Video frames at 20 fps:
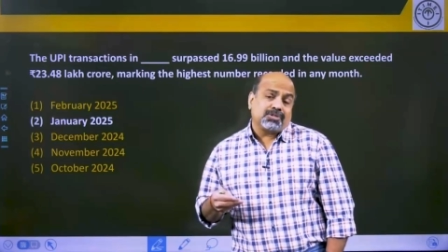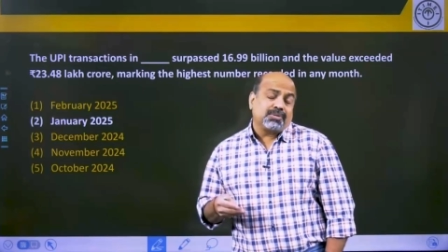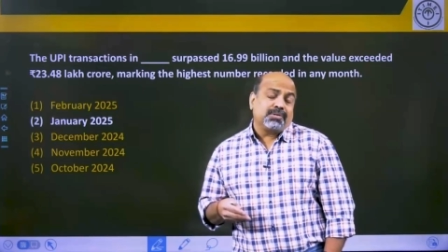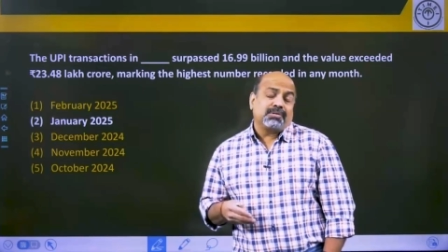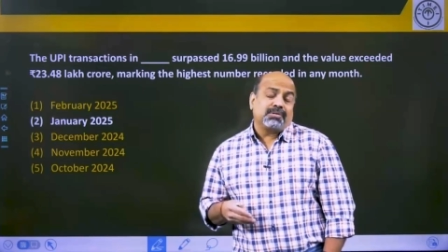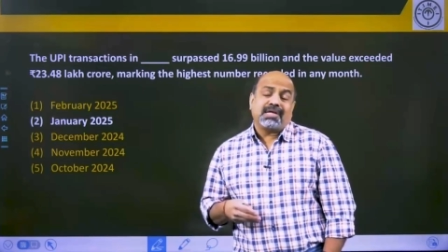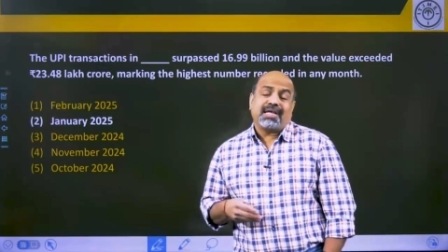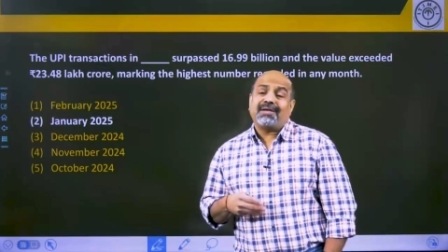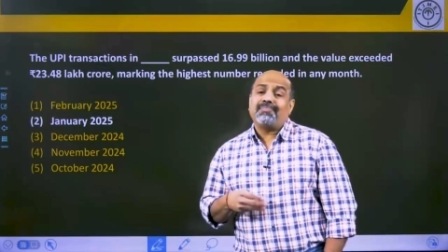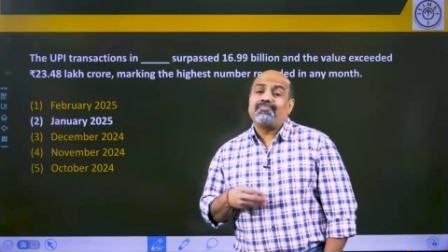
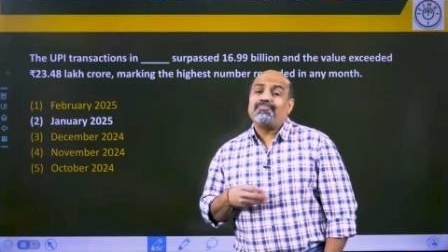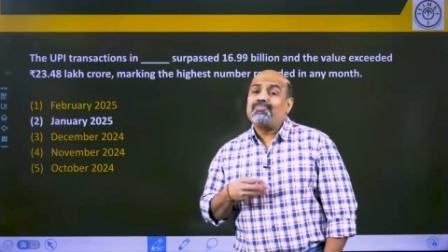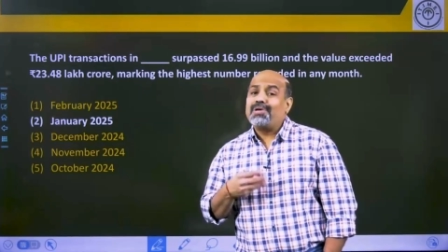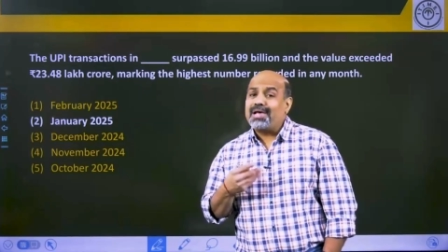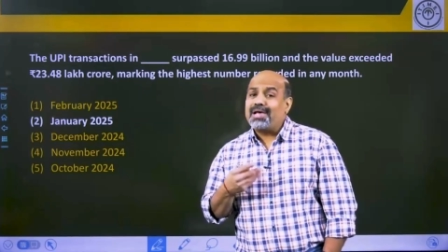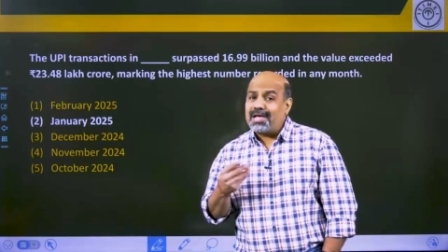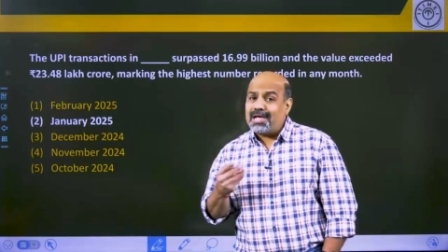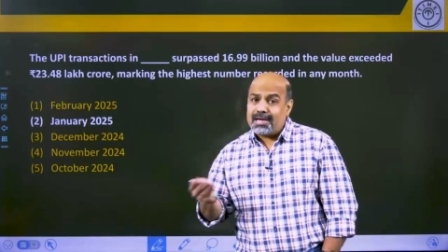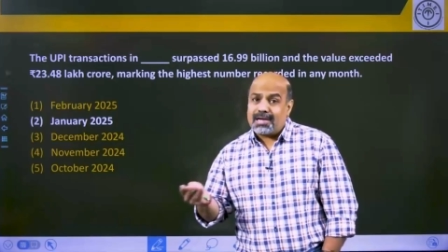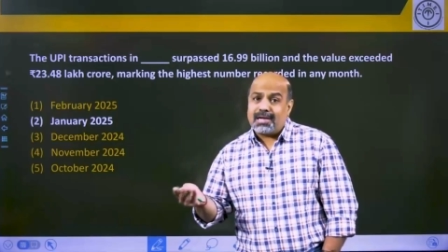but can
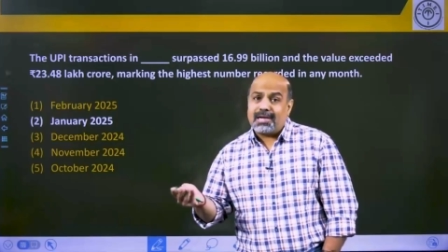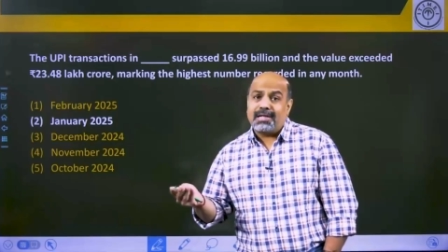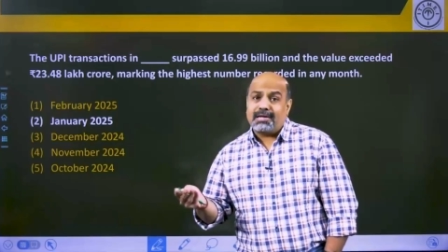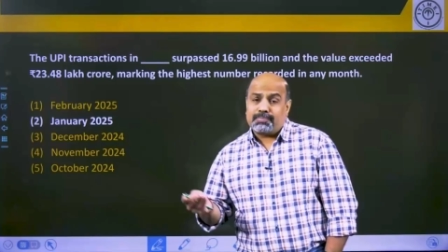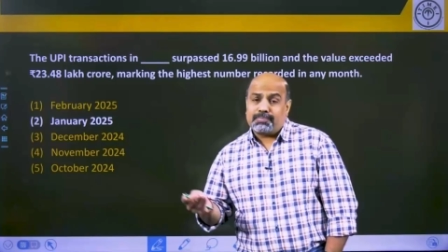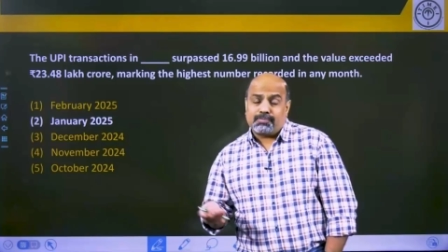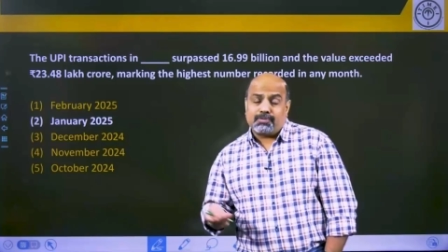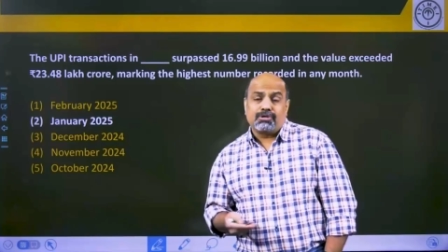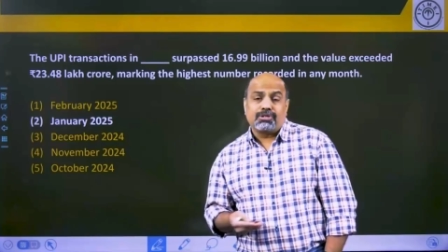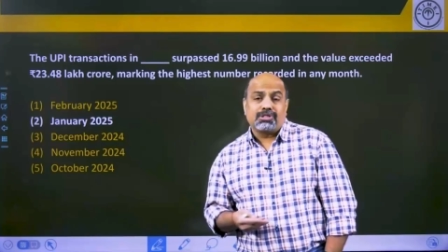barely
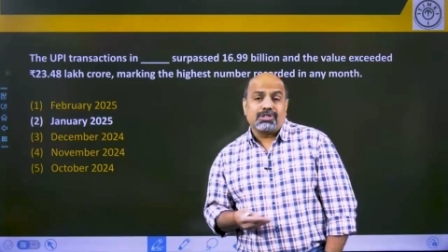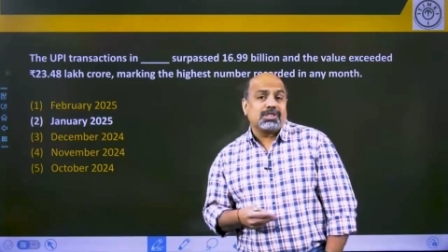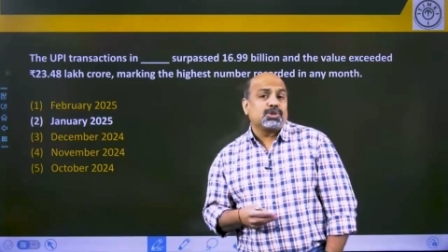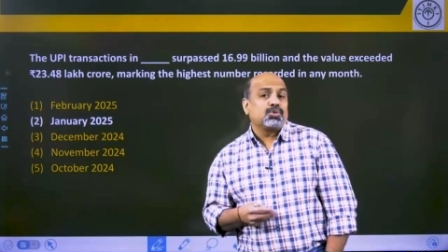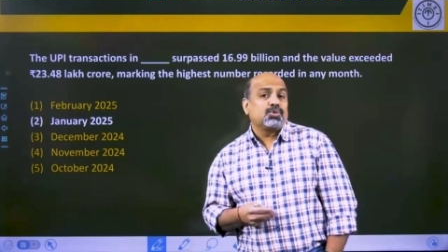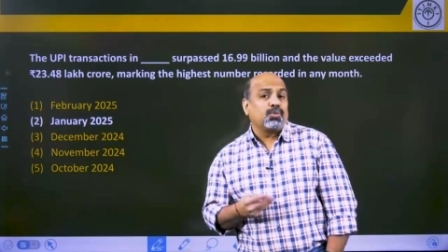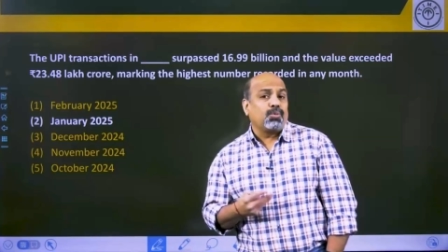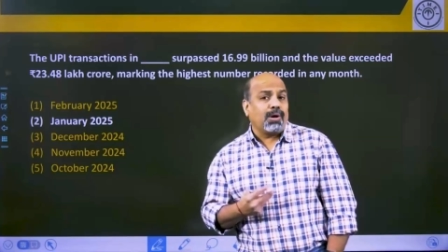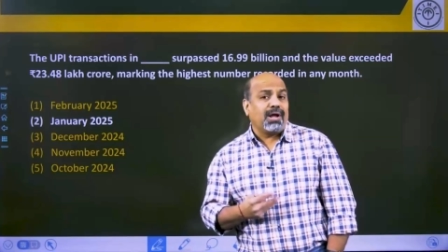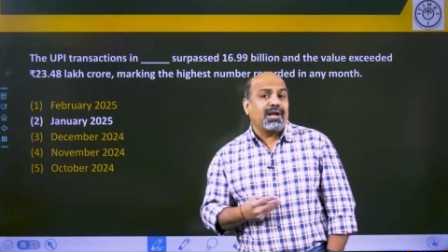process
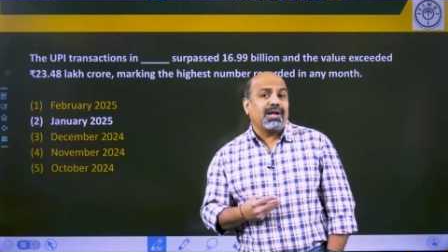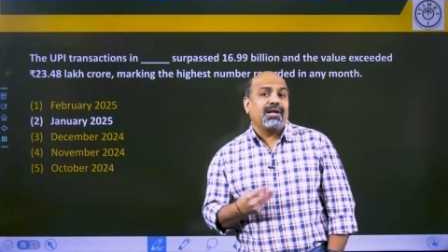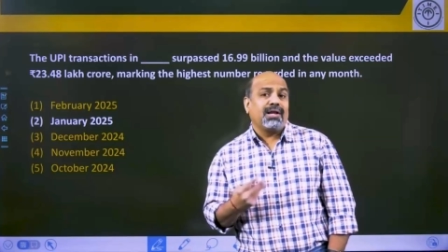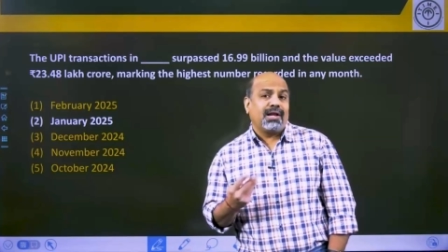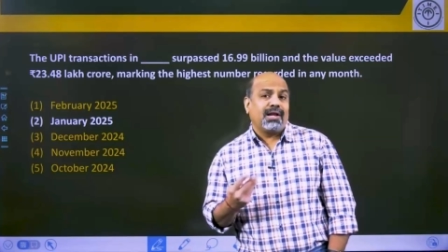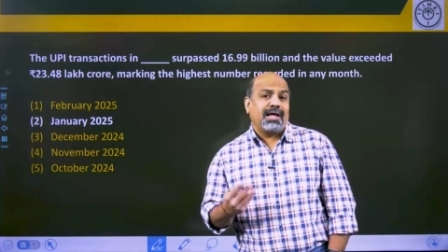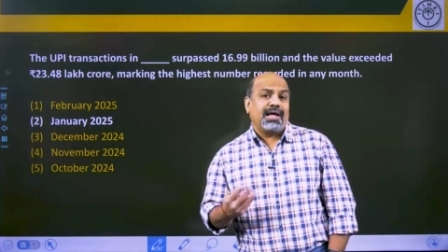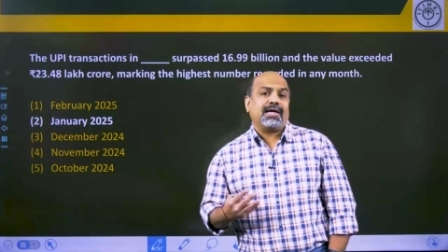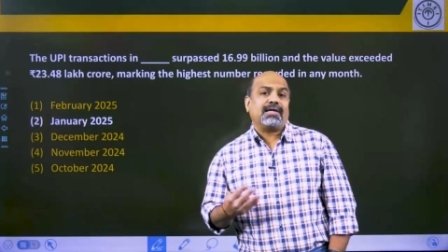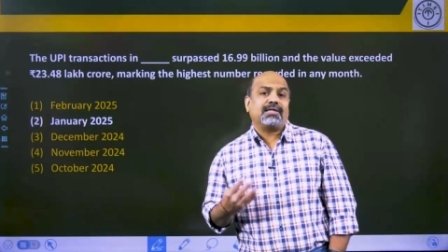1
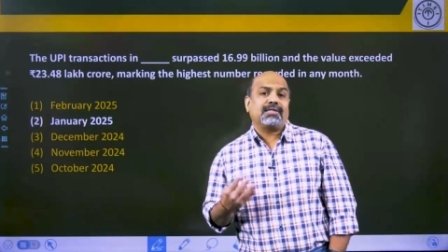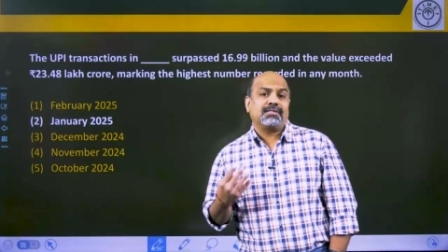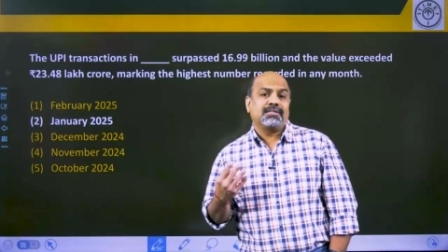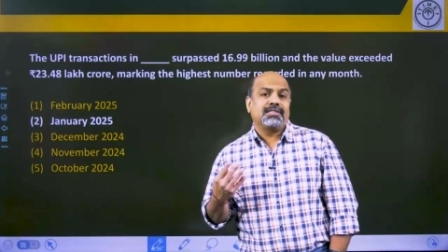lakh